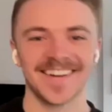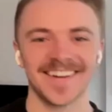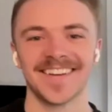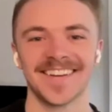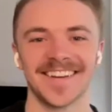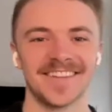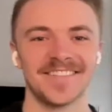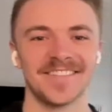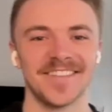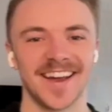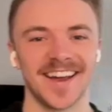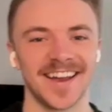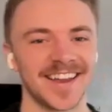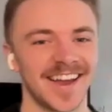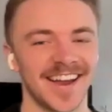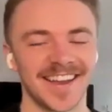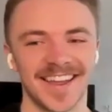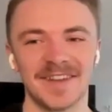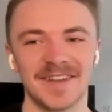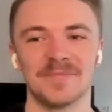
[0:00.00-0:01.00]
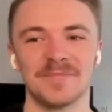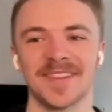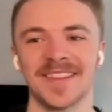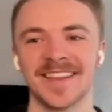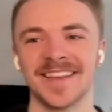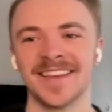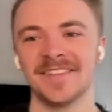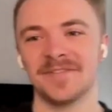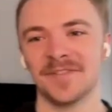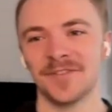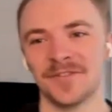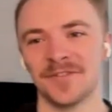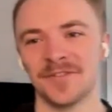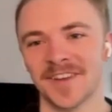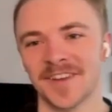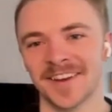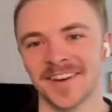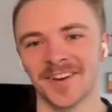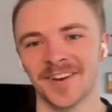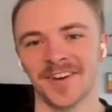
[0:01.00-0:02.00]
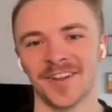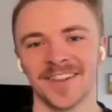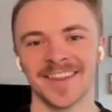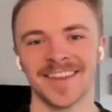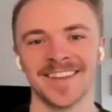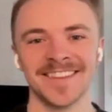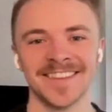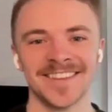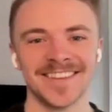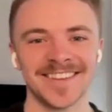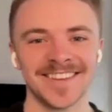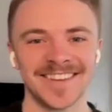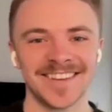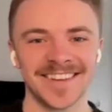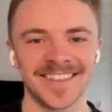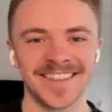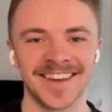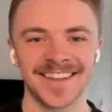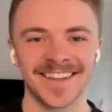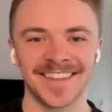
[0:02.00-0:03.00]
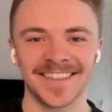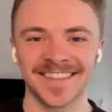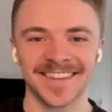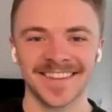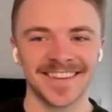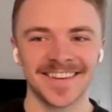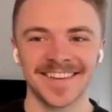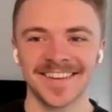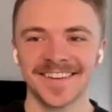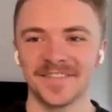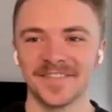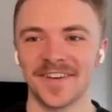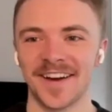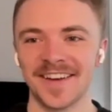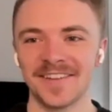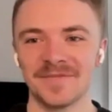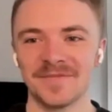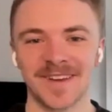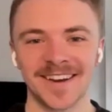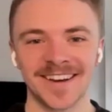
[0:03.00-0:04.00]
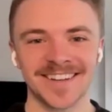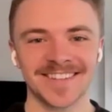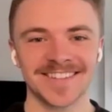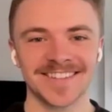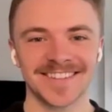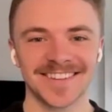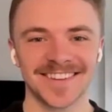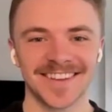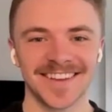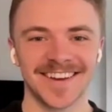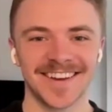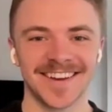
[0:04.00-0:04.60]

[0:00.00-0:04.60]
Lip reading: Yeah. I mean, I can't believe you fit it all in that 5 minutes.